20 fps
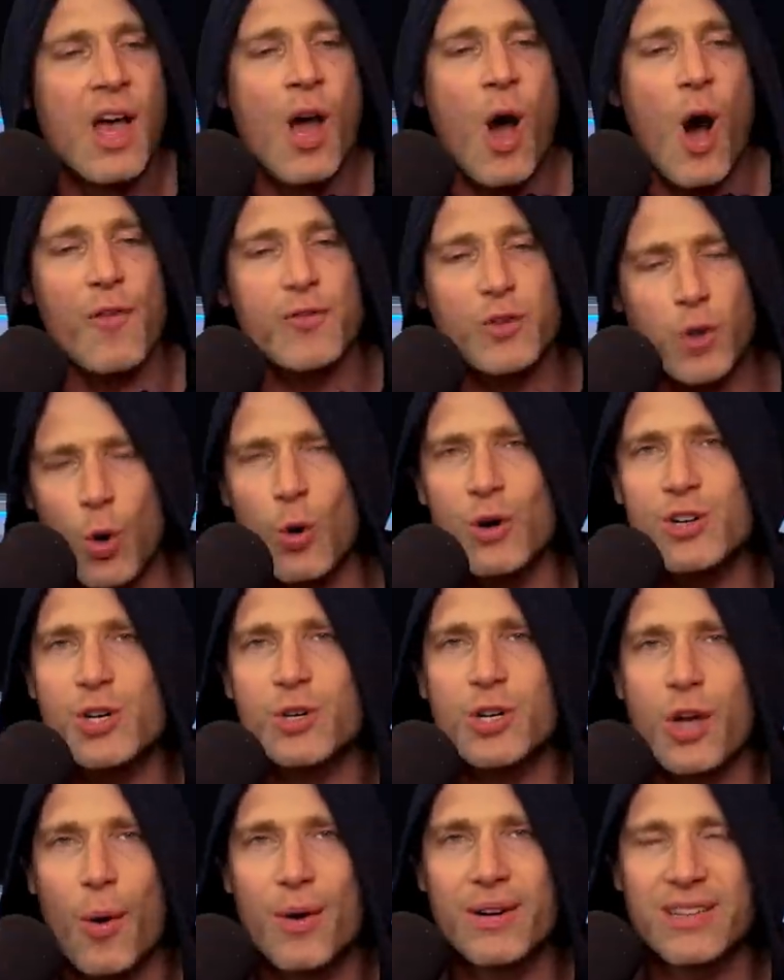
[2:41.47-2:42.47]
of course you're
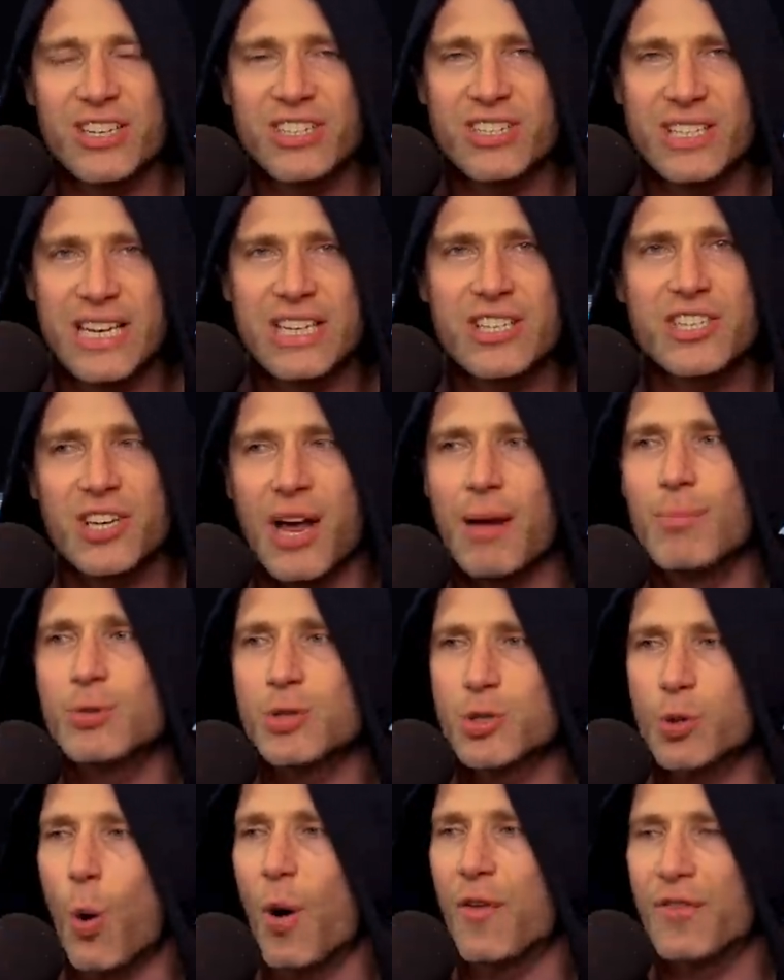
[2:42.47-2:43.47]
going to see some
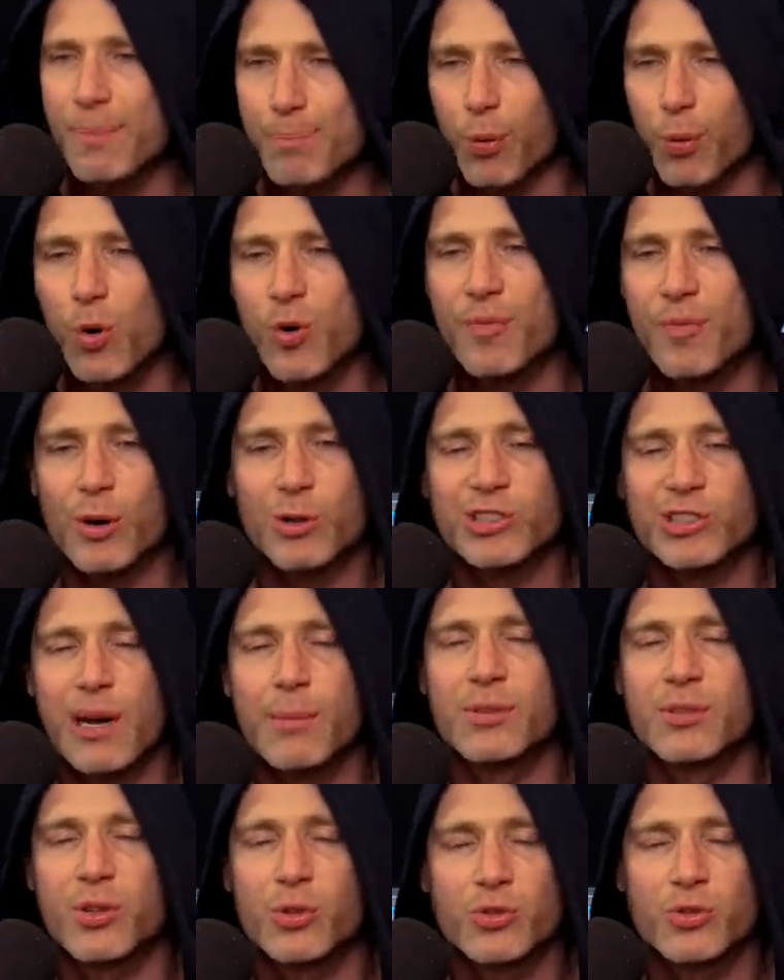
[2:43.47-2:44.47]
sort of improvement or
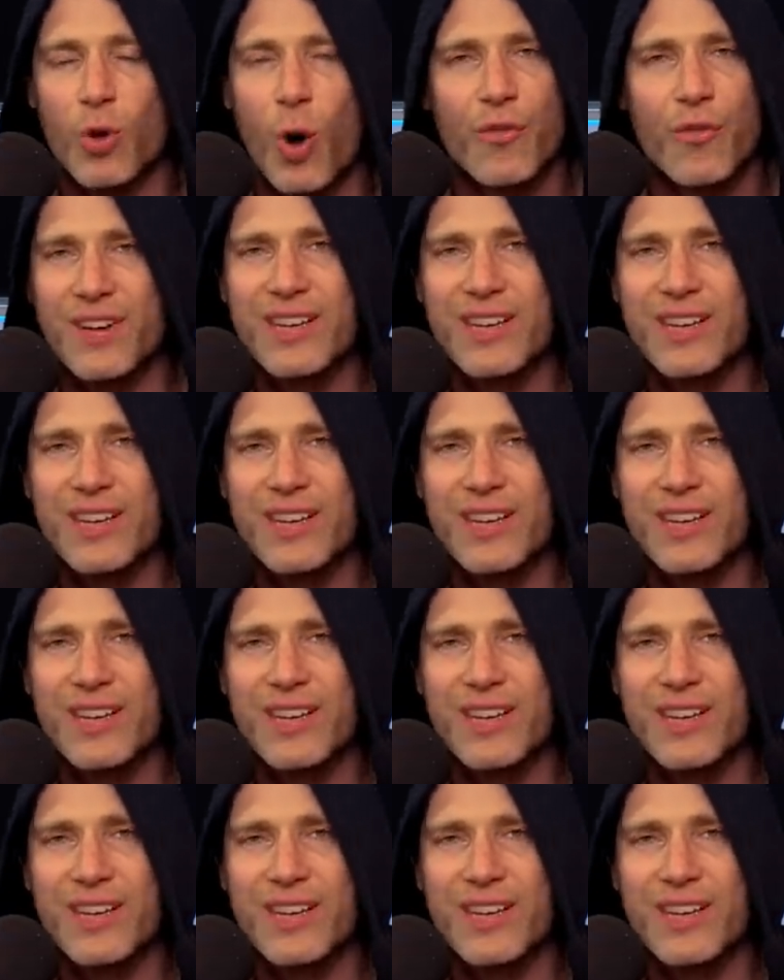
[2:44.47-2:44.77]
some sort of